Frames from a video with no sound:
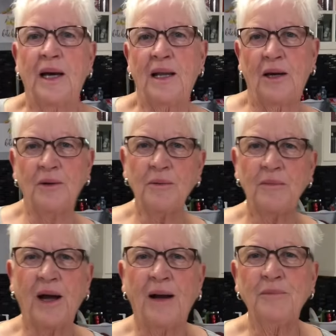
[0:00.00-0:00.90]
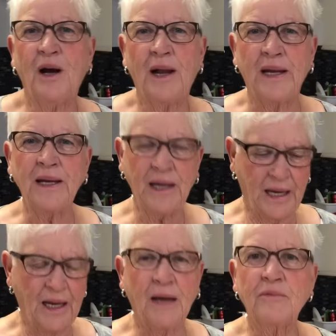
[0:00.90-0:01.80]
Hello, I'm Donna
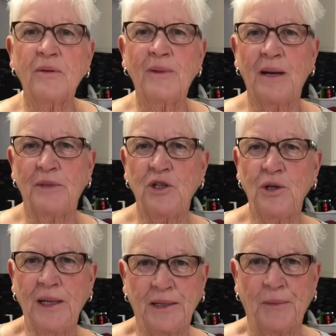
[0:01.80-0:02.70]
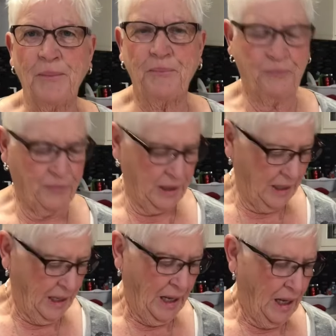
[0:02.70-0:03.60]
and I'm from Gummy Doolittle.
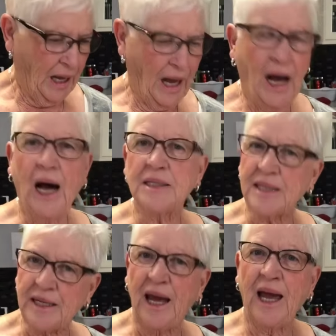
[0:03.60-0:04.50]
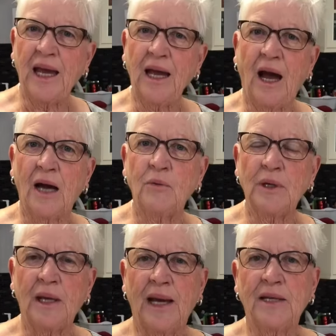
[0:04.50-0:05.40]
Today I
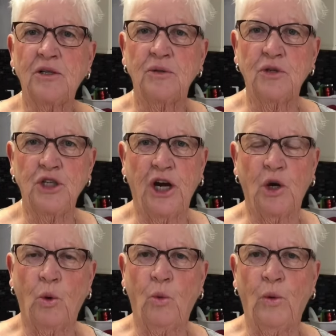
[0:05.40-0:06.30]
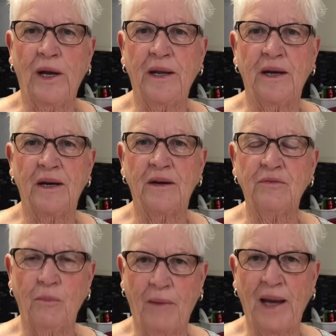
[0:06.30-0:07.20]
would like to share one of
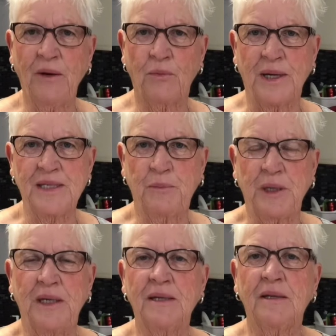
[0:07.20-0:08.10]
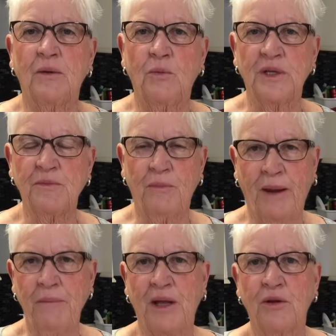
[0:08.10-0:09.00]
my recipes that was my
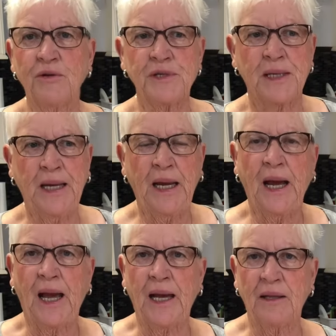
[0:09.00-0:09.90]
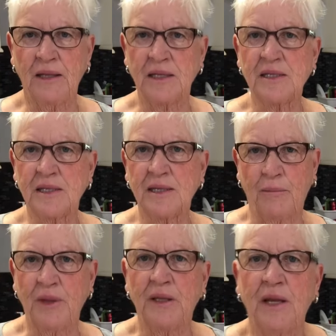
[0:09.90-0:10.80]
mother's, and this is
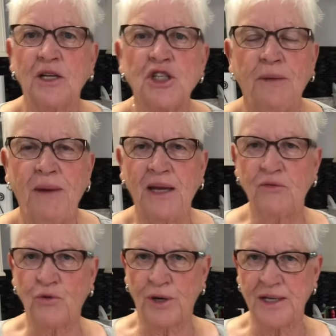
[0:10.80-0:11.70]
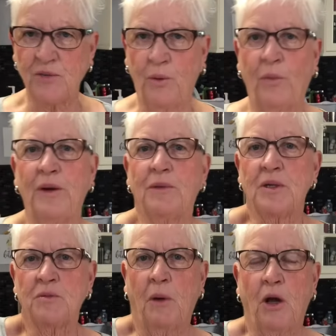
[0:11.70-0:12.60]
something that she made for us when we were
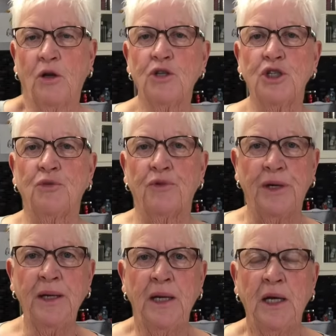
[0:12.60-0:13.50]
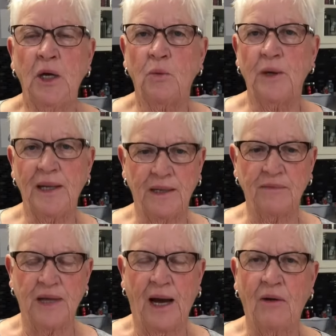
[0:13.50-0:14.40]
smaller children. We
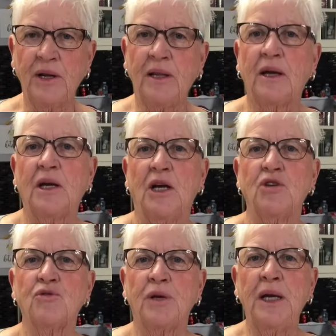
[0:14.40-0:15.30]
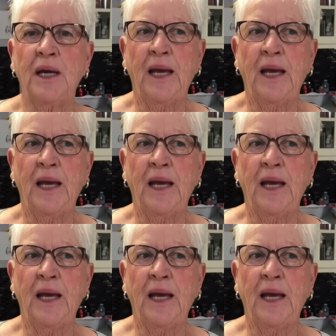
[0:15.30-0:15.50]
lived out in the country